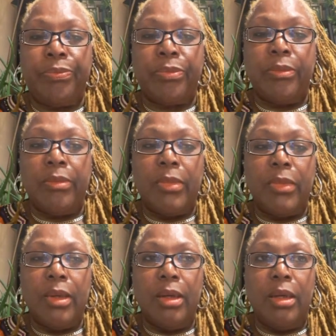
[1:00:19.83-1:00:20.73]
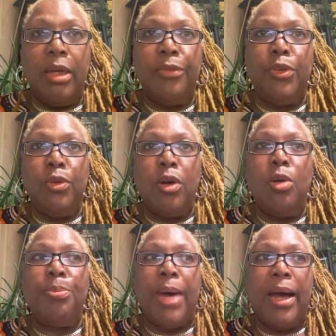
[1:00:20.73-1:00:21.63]
Mm-hmm. If you
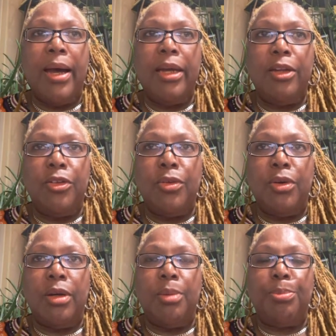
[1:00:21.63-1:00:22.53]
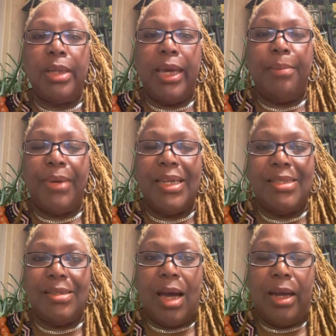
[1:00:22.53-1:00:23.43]
go by your plant
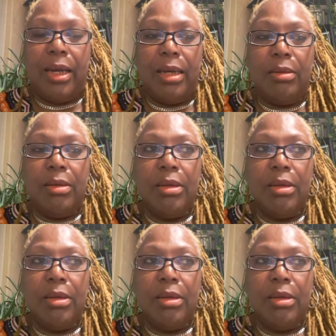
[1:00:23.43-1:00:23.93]
based diet,